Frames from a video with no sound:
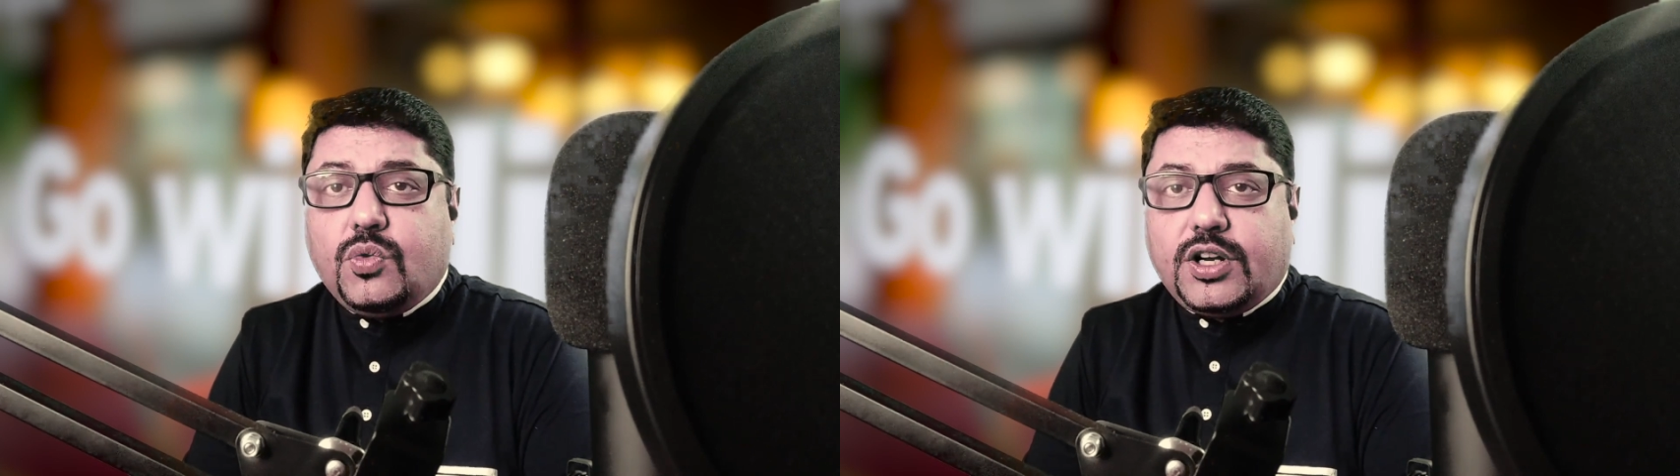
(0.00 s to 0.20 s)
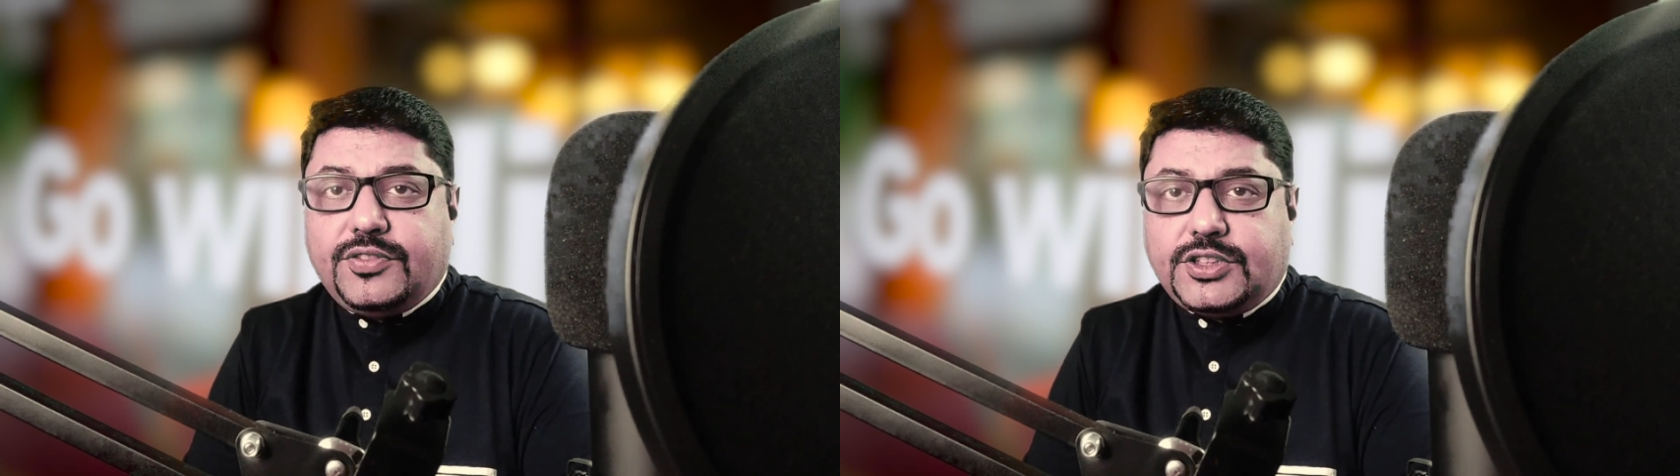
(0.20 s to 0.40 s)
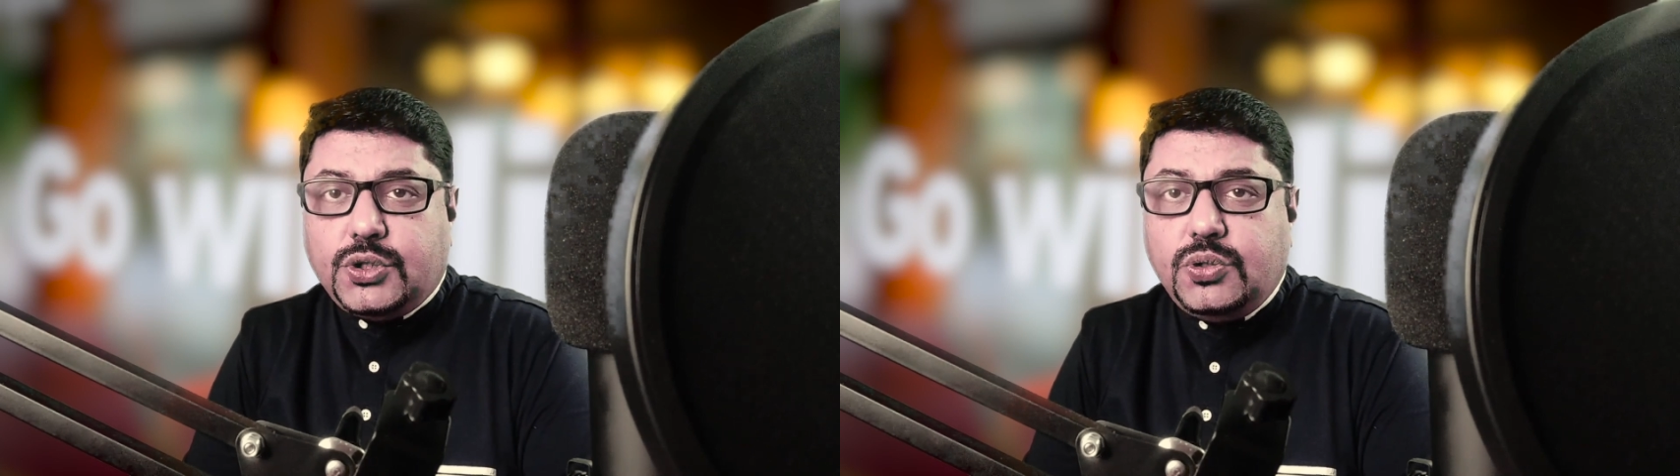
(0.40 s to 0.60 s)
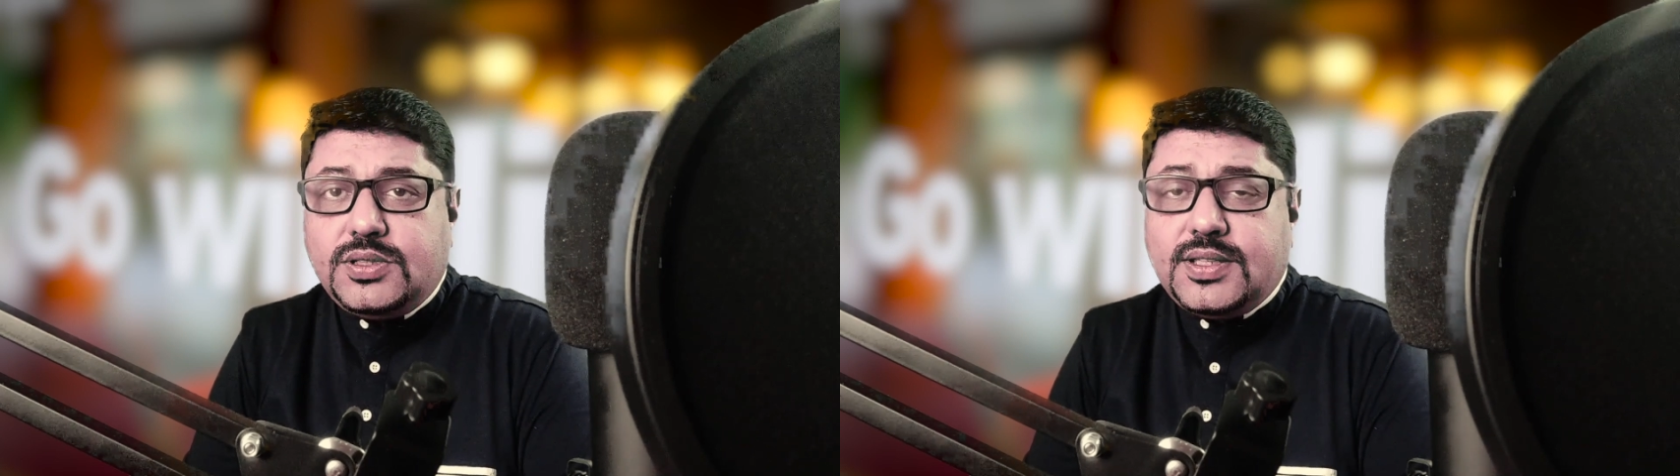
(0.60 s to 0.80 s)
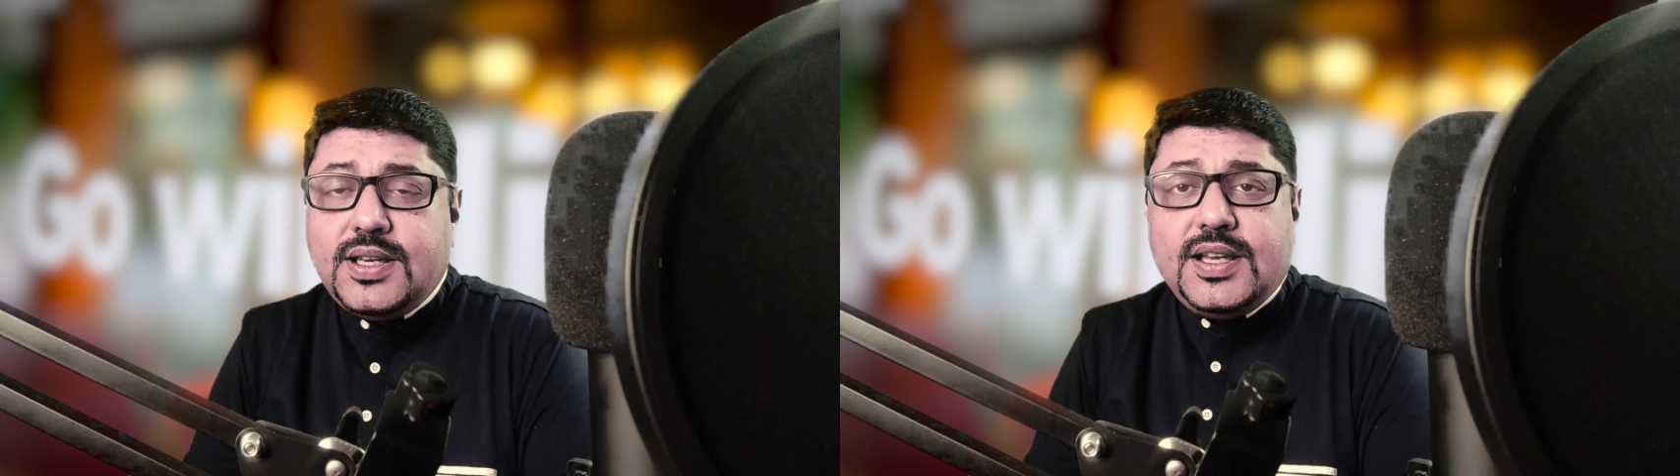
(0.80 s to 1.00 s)
One of the
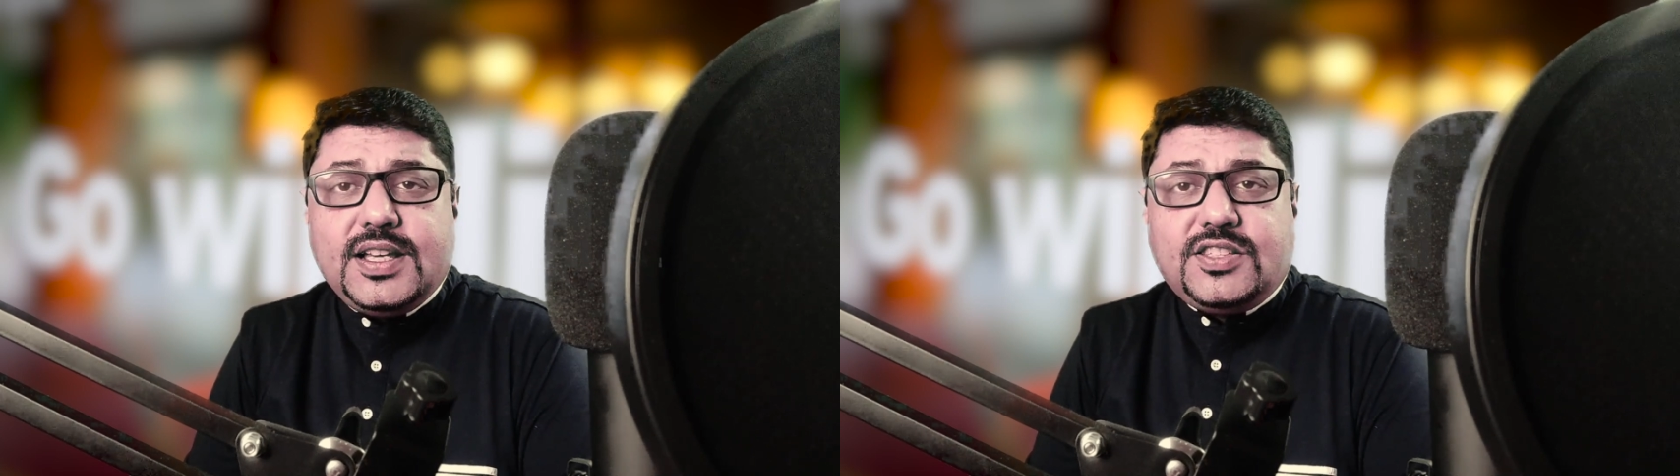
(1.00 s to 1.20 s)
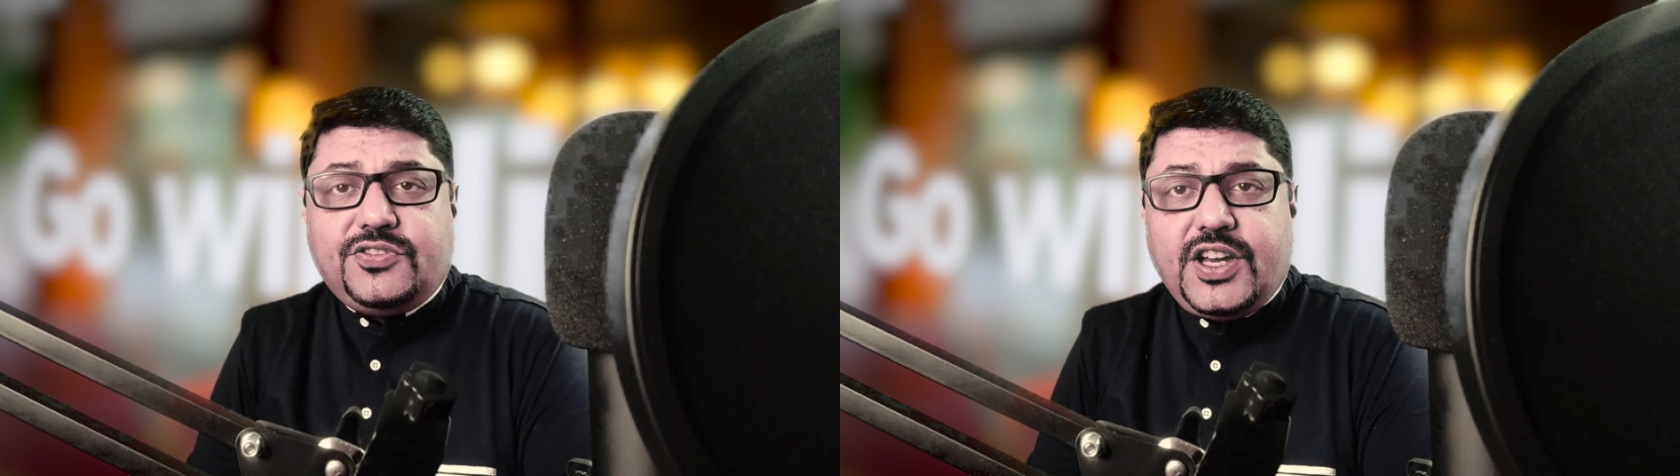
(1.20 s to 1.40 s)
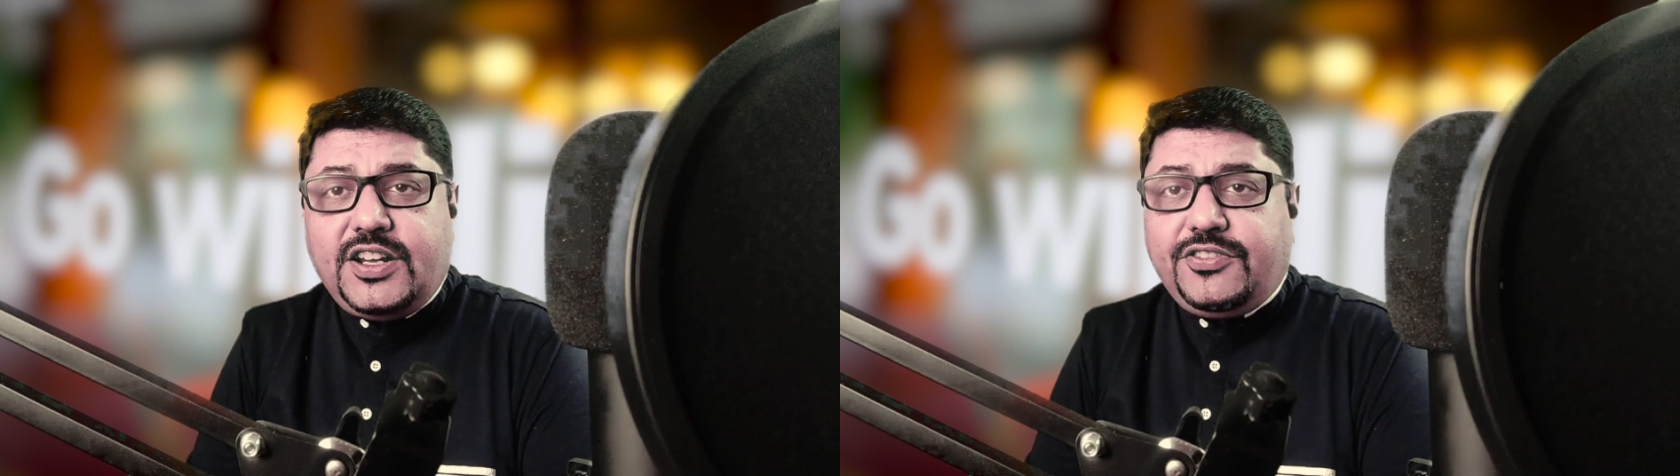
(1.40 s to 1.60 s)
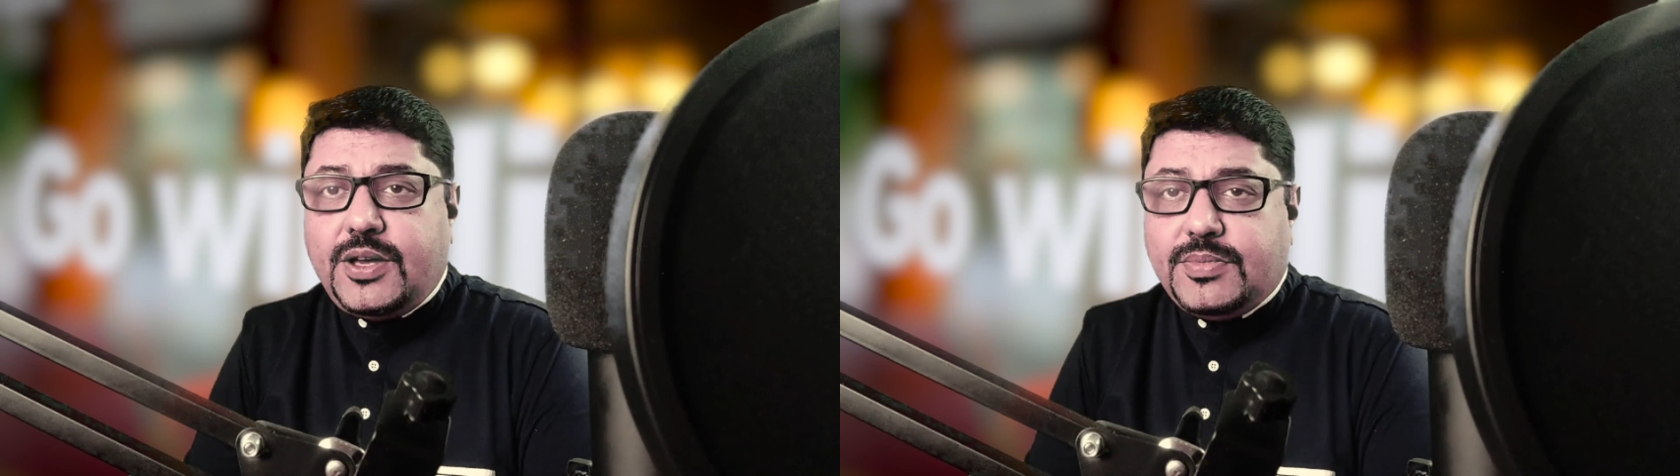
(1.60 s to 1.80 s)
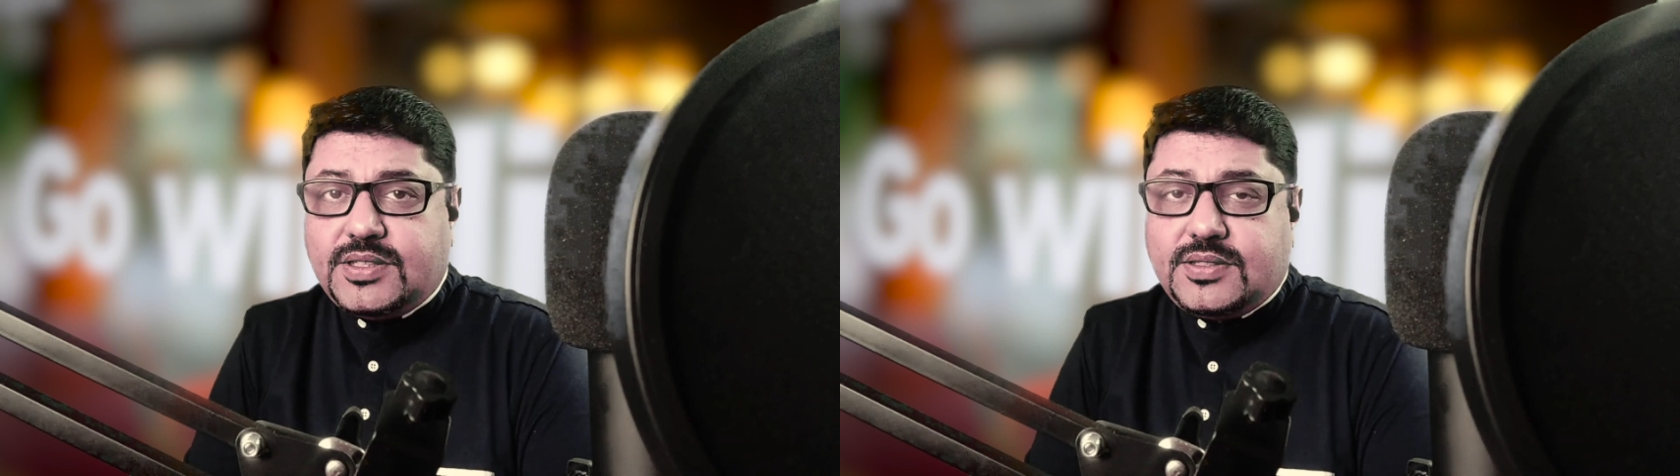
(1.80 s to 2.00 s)
tools is very
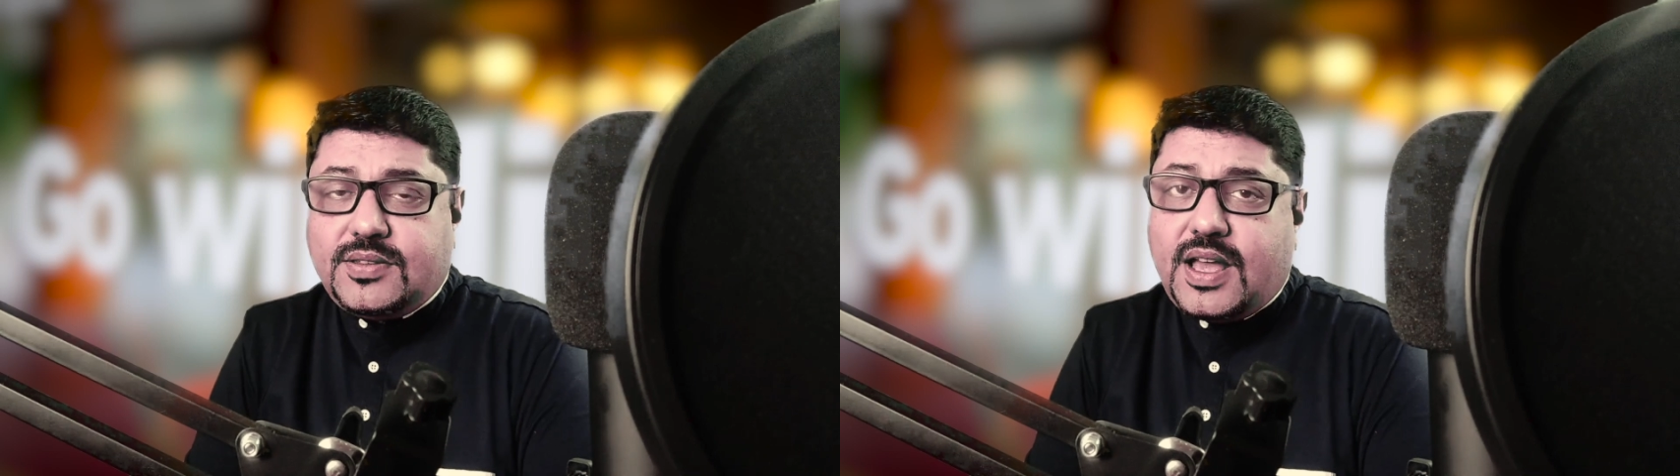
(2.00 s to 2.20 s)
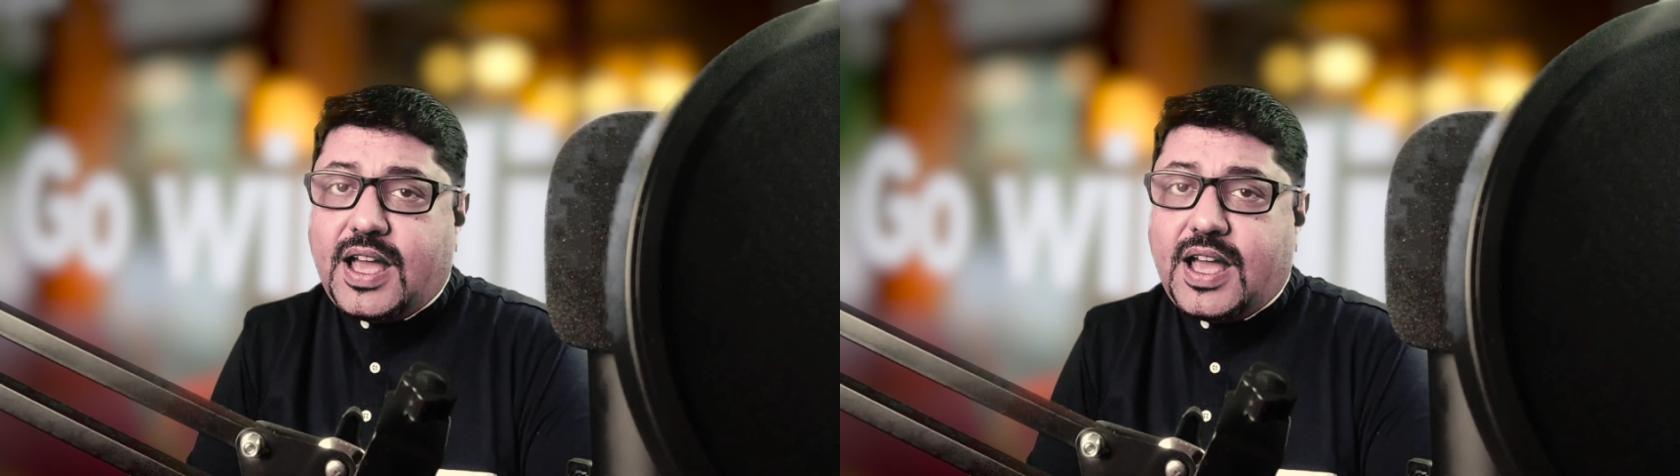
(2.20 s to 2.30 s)
famous